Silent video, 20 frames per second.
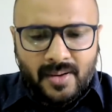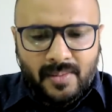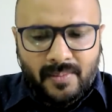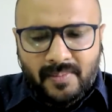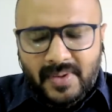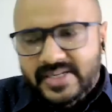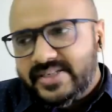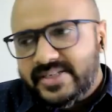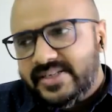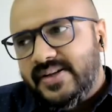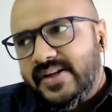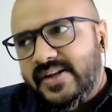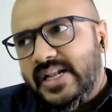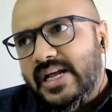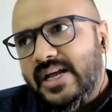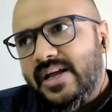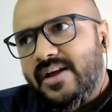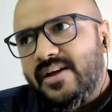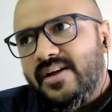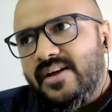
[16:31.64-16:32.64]
But
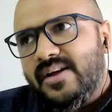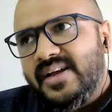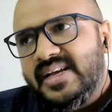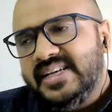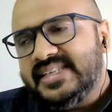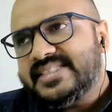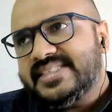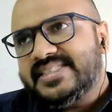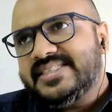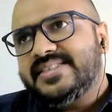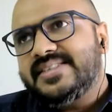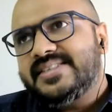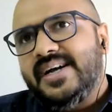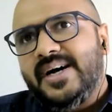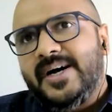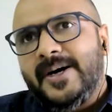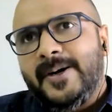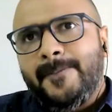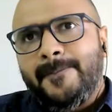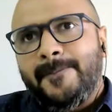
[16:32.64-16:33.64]
his
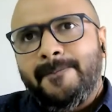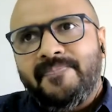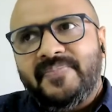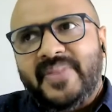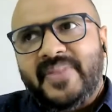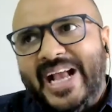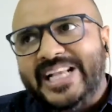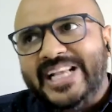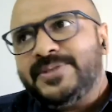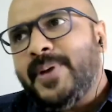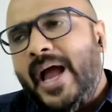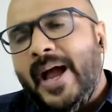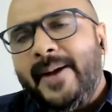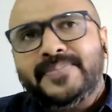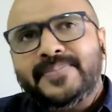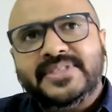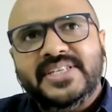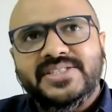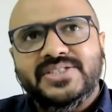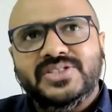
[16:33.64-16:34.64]

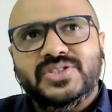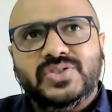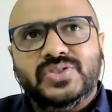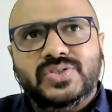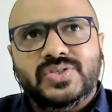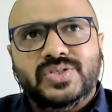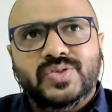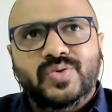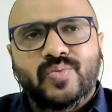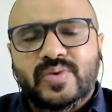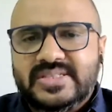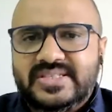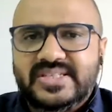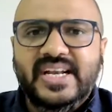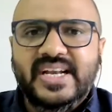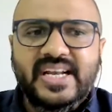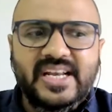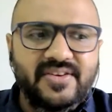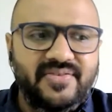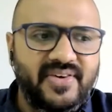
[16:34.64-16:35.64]
absence was
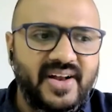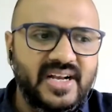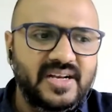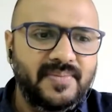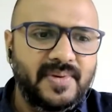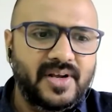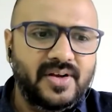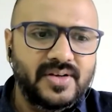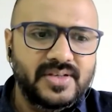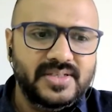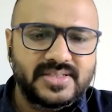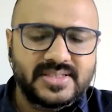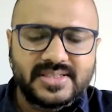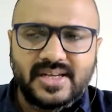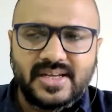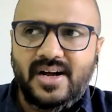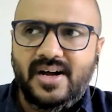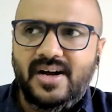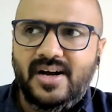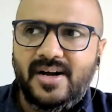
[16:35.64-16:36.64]
really felt
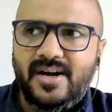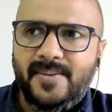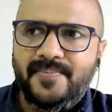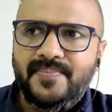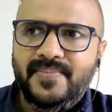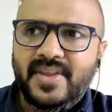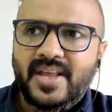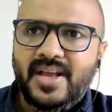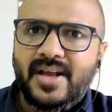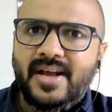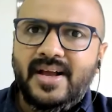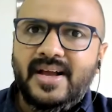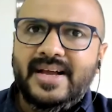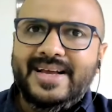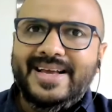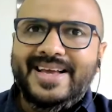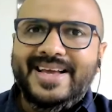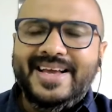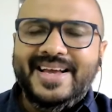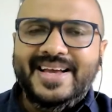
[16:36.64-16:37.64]
because
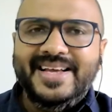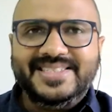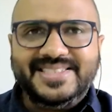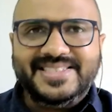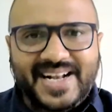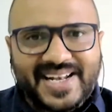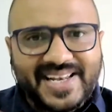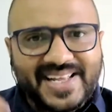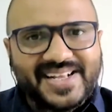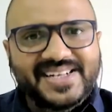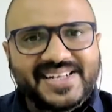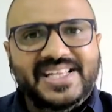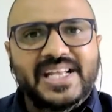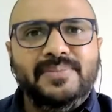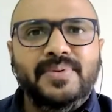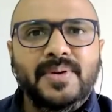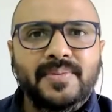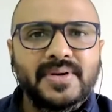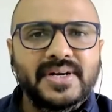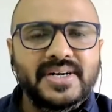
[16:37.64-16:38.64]
his technical
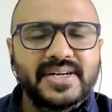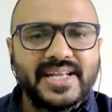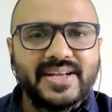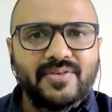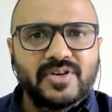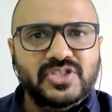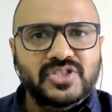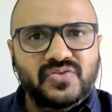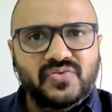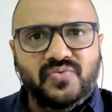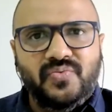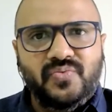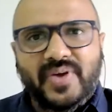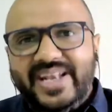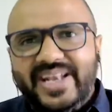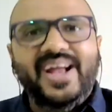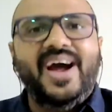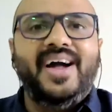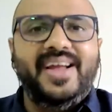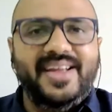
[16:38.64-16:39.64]
capability was
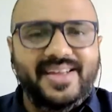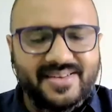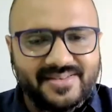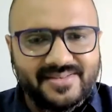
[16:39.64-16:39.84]
very high.